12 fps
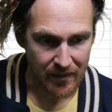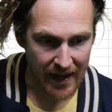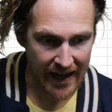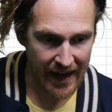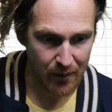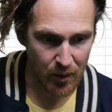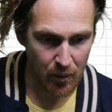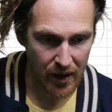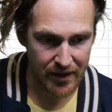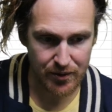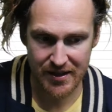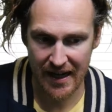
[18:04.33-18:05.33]
and we
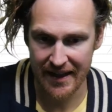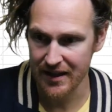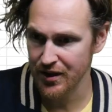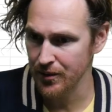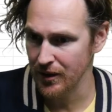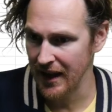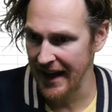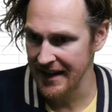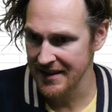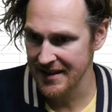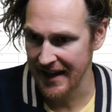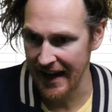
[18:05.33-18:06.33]
want to set it to
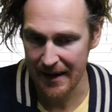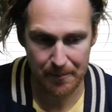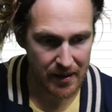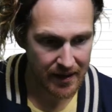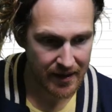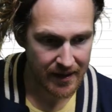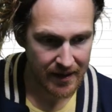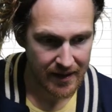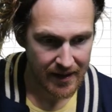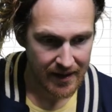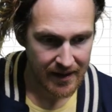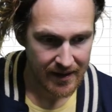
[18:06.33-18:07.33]
Landscape.
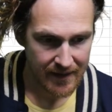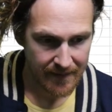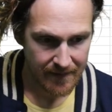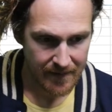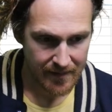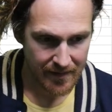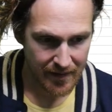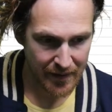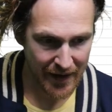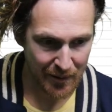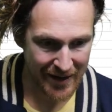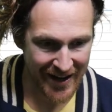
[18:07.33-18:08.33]

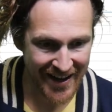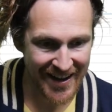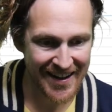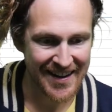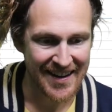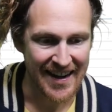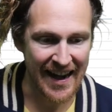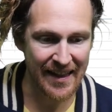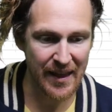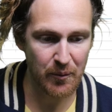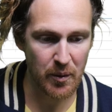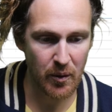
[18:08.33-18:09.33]
There we are.
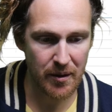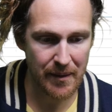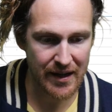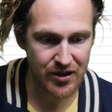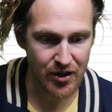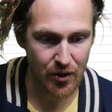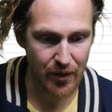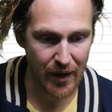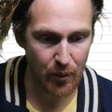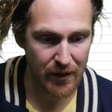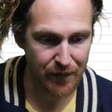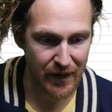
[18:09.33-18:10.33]
And then we want to make sure
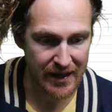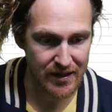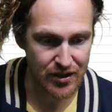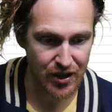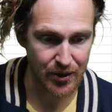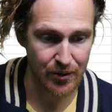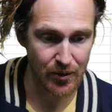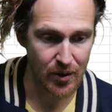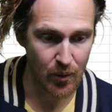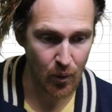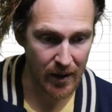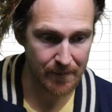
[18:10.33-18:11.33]
that we fit to
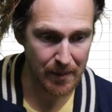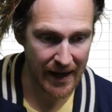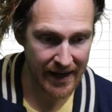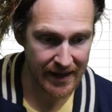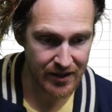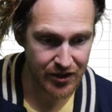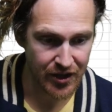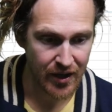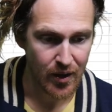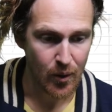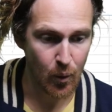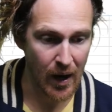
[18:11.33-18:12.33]
1 page
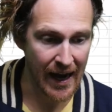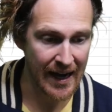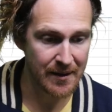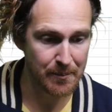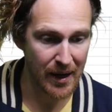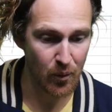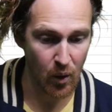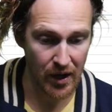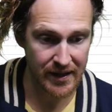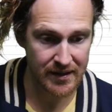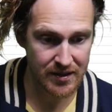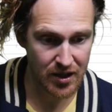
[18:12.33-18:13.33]
wide by
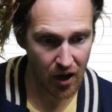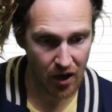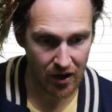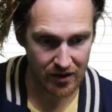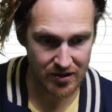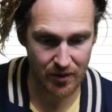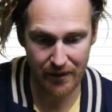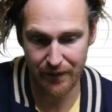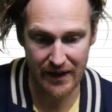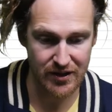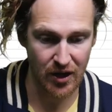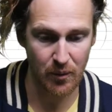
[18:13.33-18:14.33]
1 tall, so it
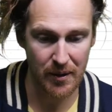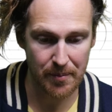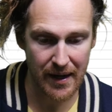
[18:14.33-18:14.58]
fits on 1